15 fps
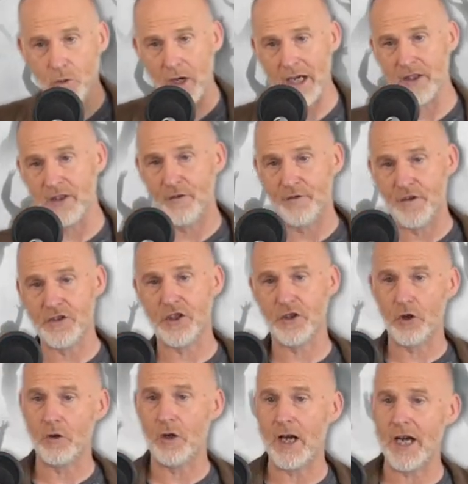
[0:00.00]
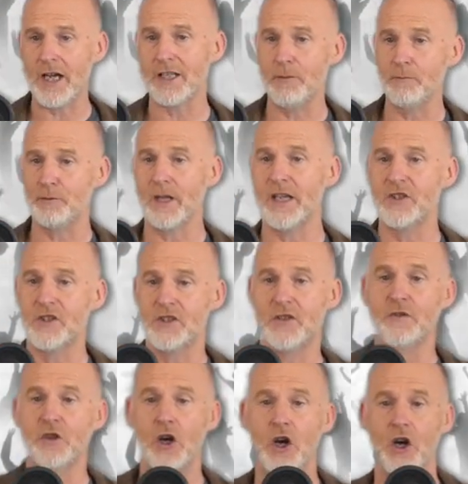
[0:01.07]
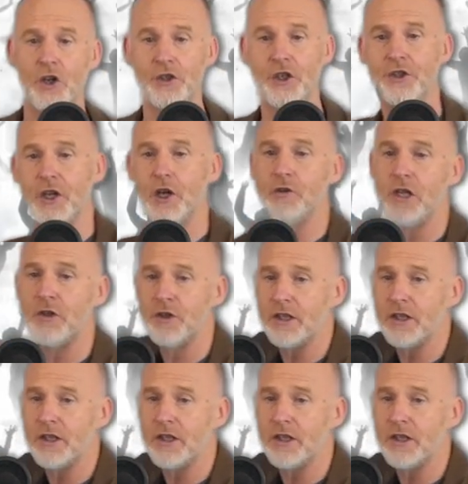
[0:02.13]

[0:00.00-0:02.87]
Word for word: when the physical hiding places have gone and the only